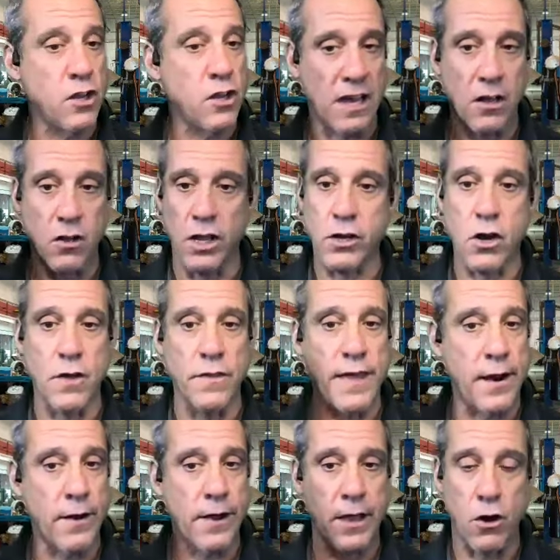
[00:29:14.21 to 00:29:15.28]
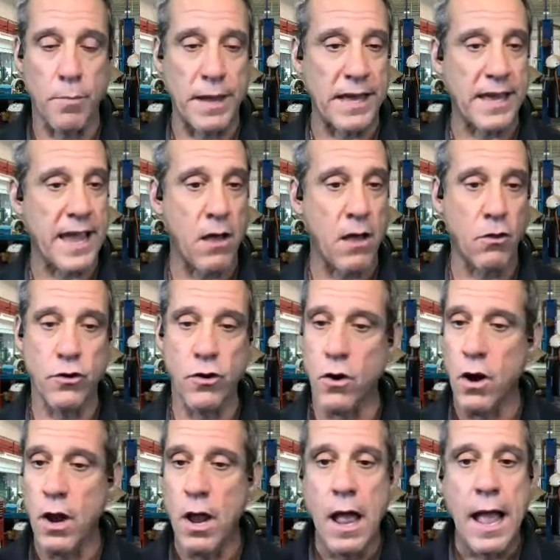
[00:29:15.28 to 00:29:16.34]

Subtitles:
You can click on there, get on my calendar.